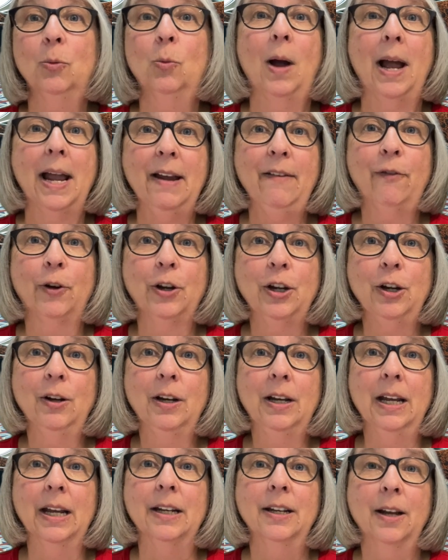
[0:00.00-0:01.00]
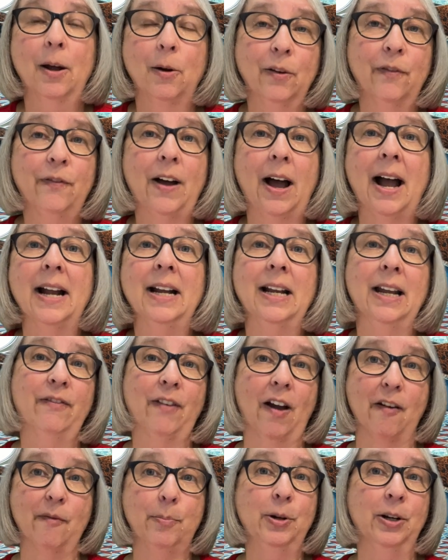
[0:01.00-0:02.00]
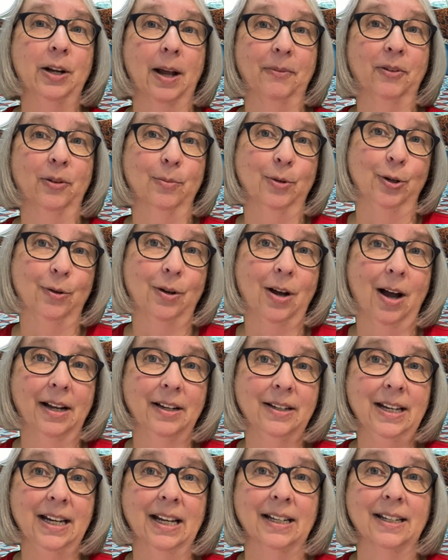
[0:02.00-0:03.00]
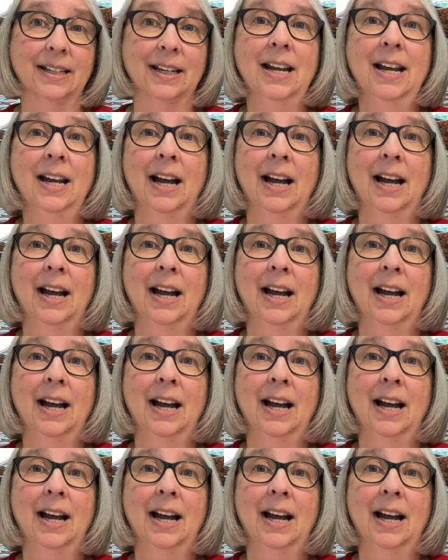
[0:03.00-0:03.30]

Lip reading: way for you to get notified if I've put up some new content.